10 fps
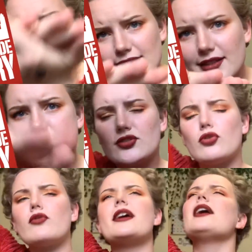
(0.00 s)
Side
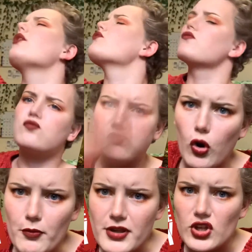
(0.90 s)
Story,
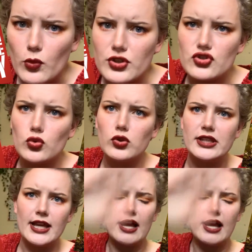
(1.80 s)
Romeo and Juliet,